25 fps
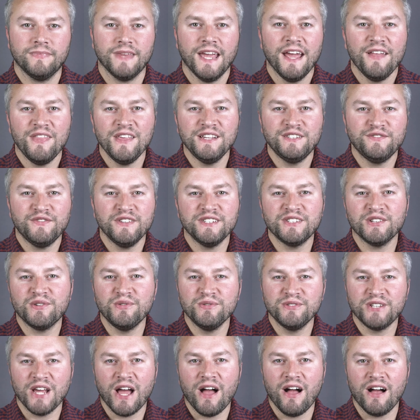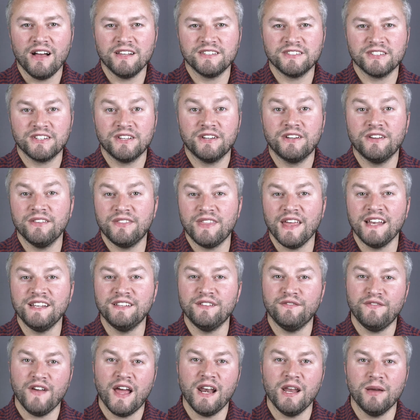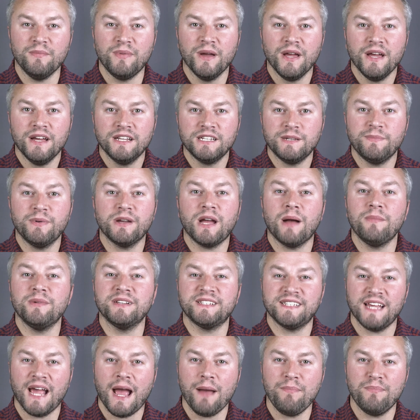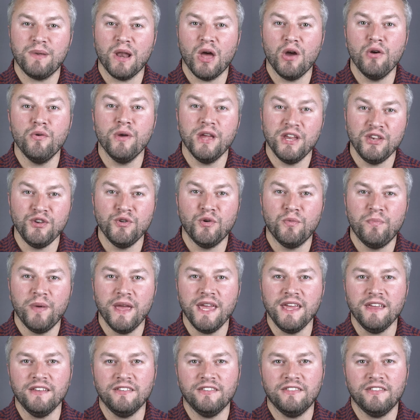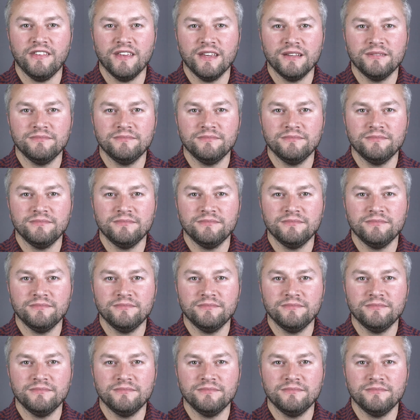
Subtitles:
This physical task could then develop to become a tableau in your piece.